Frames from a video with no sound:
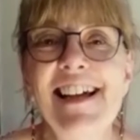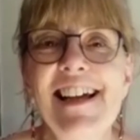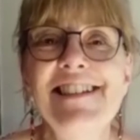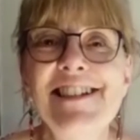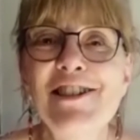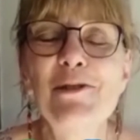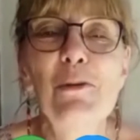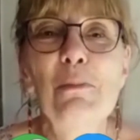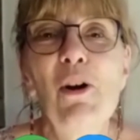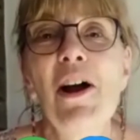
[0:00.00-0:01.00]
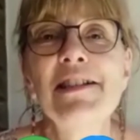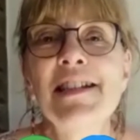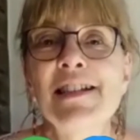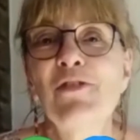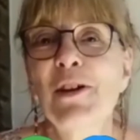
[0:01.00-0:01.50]
Additional
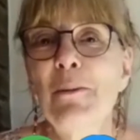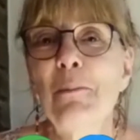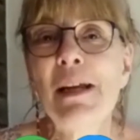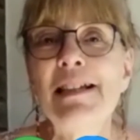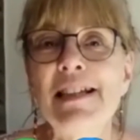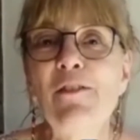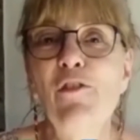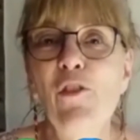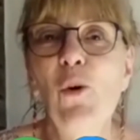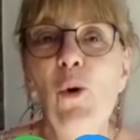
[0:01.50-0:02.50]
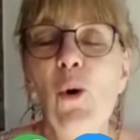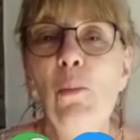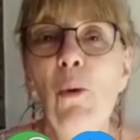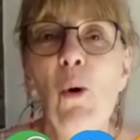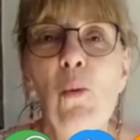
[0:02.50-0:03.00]
prizes for completing 4 or
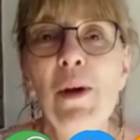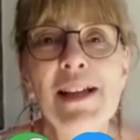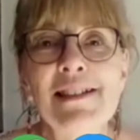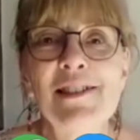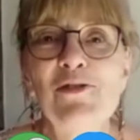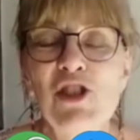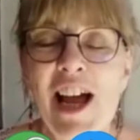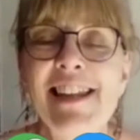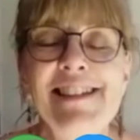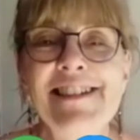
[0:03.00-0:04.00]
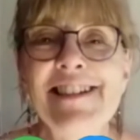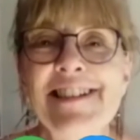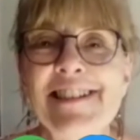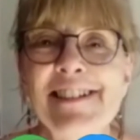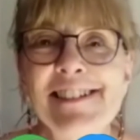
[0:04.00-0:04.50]
more weeks of
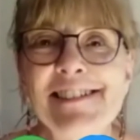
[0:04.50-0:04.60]
challenges.